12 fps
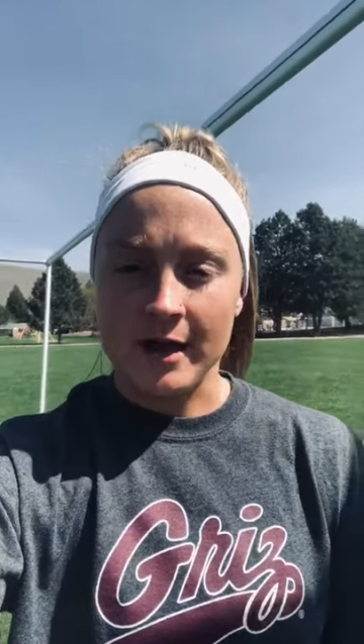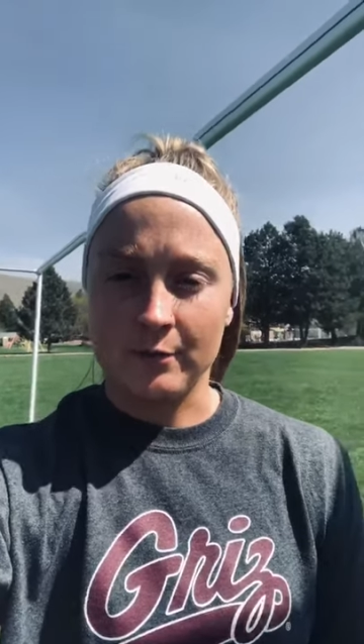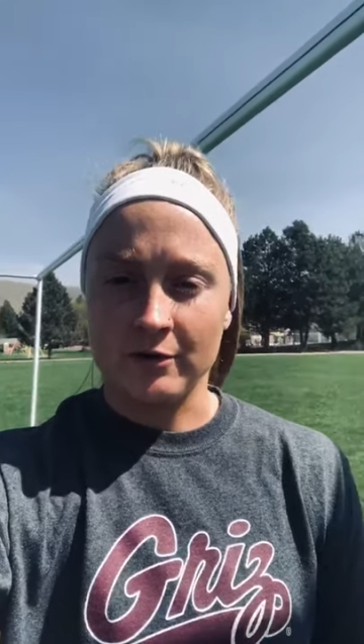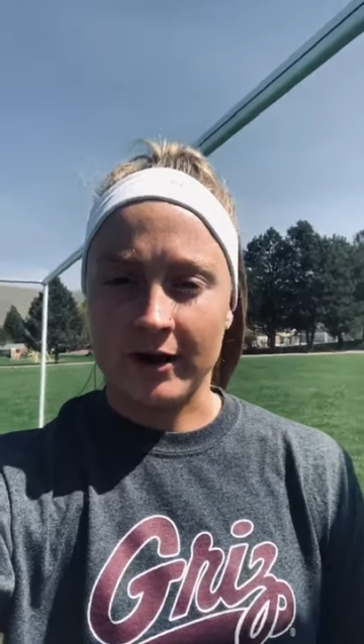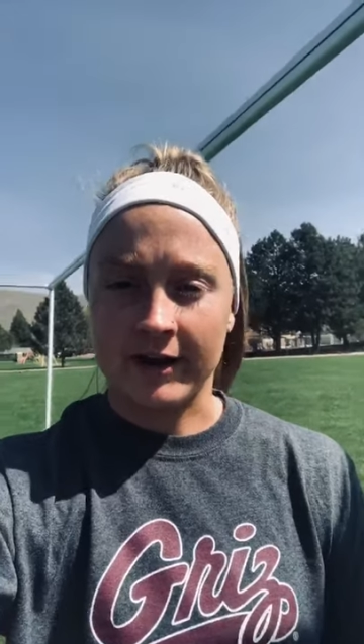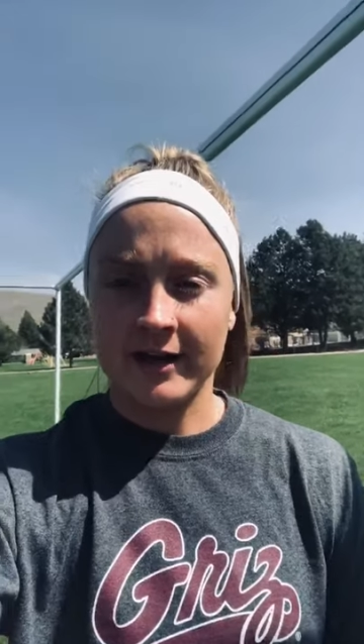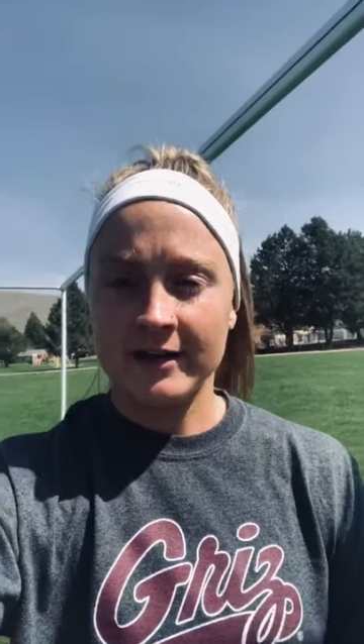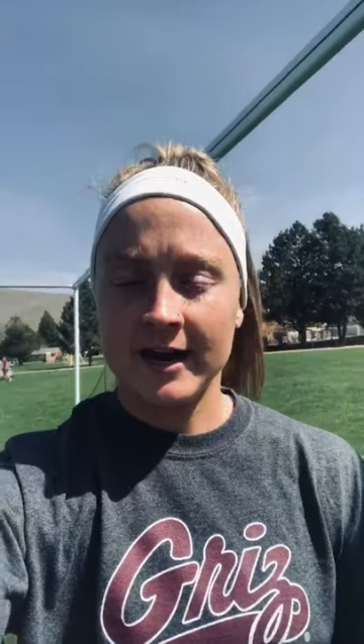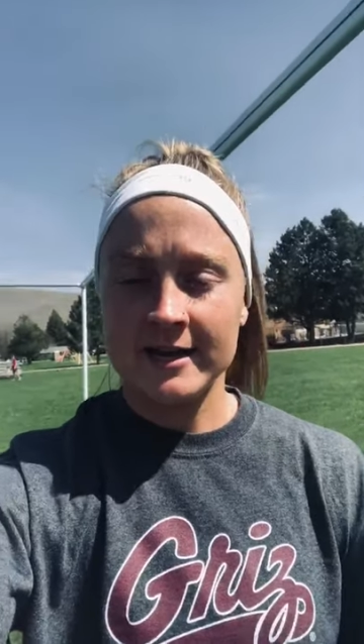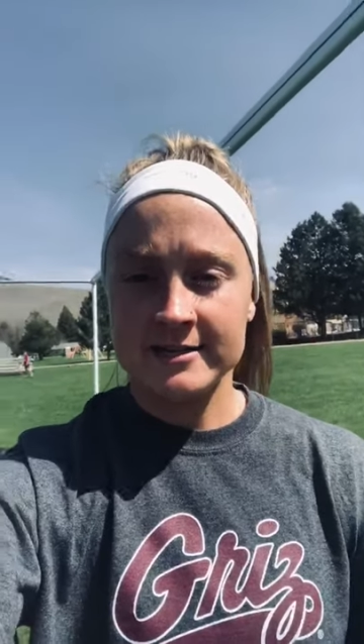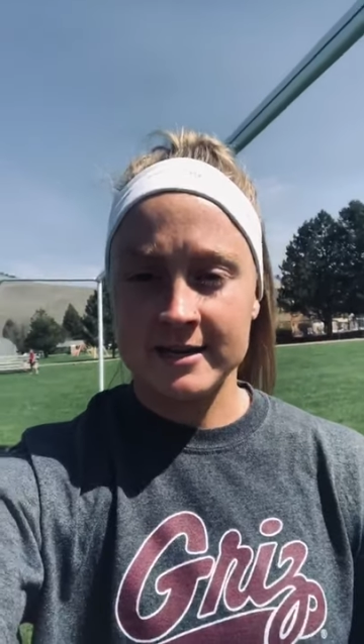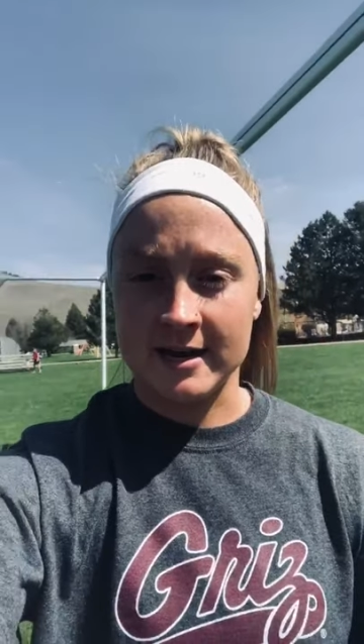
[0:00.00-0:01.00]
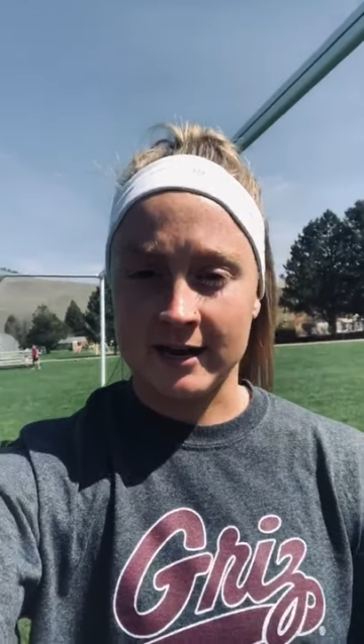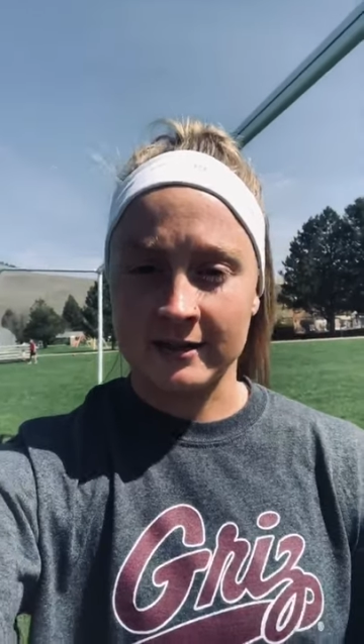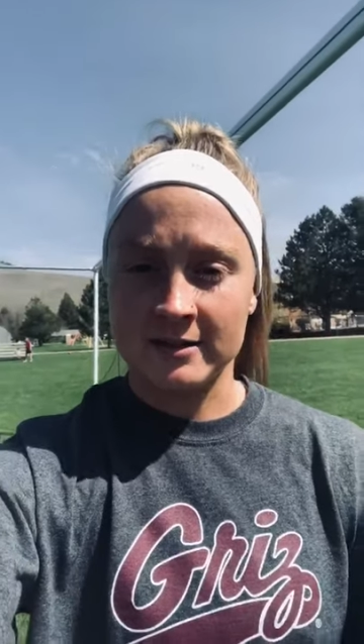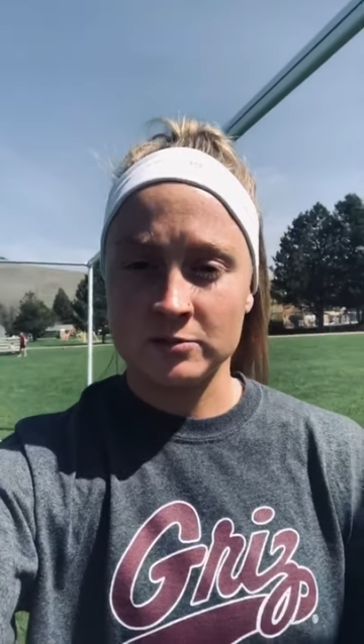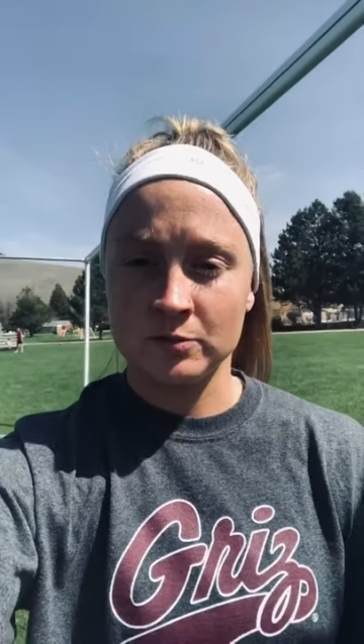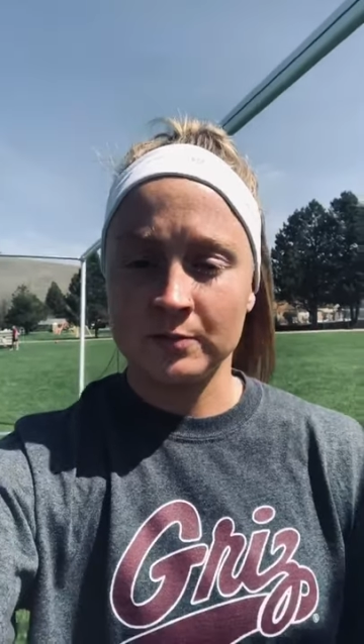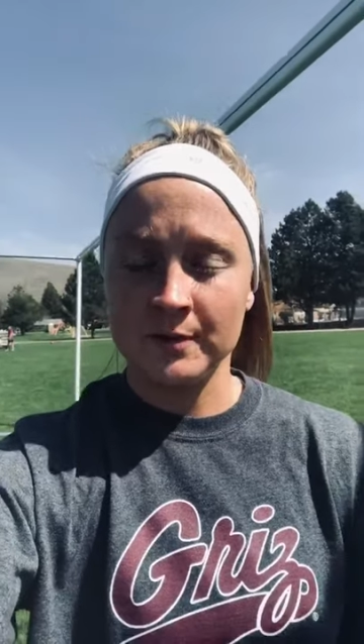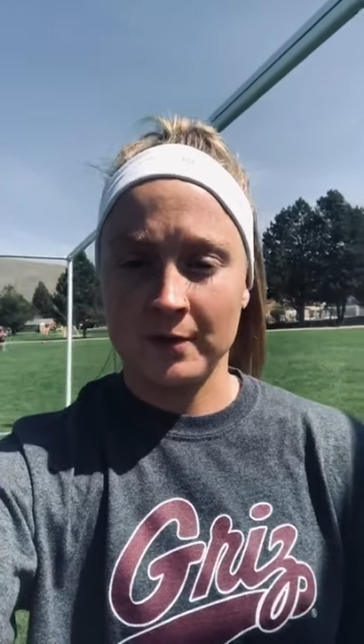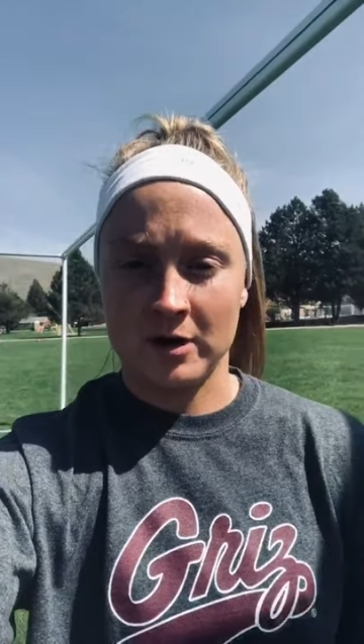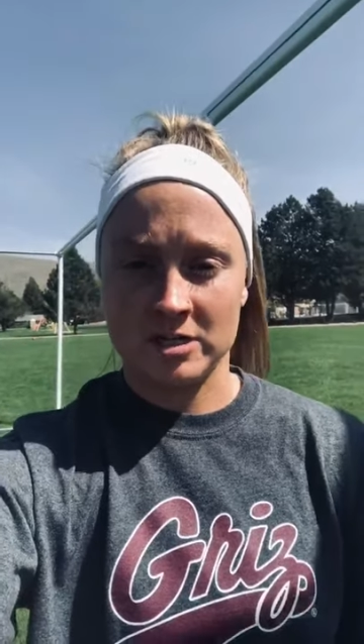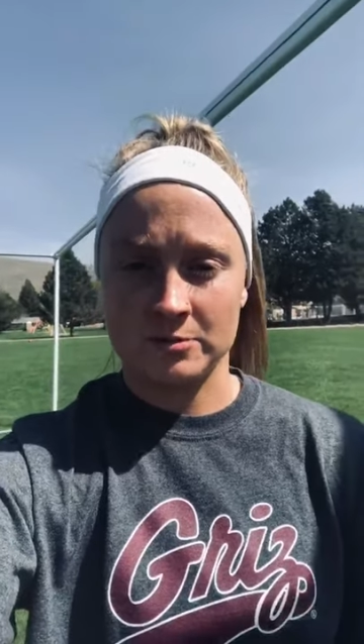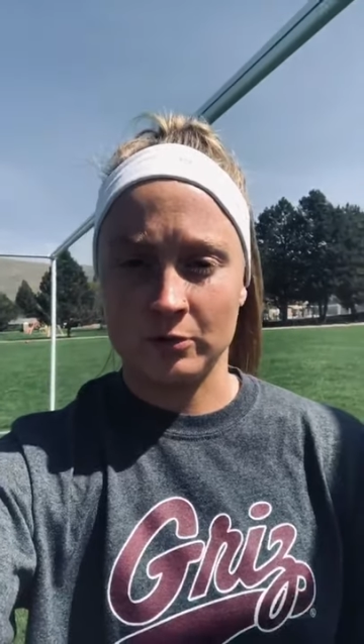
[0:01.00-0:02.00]
and we recognize that none of this would be
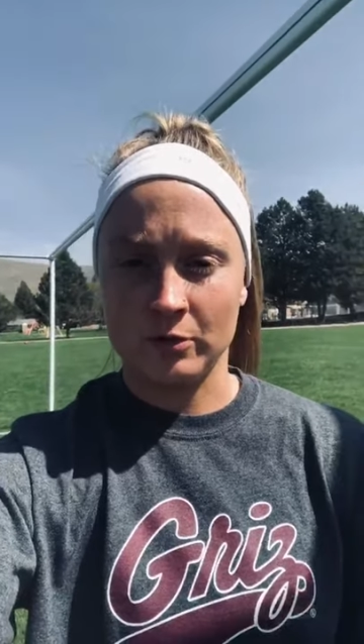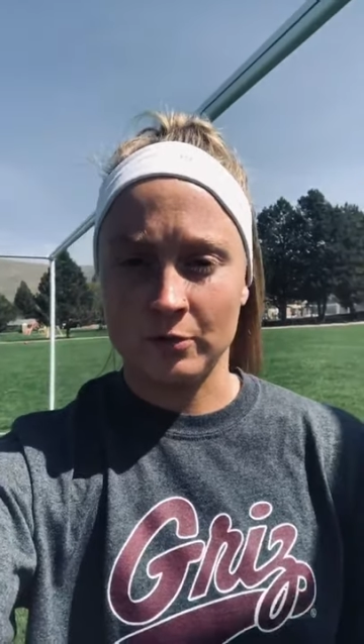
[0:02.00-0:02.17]
possible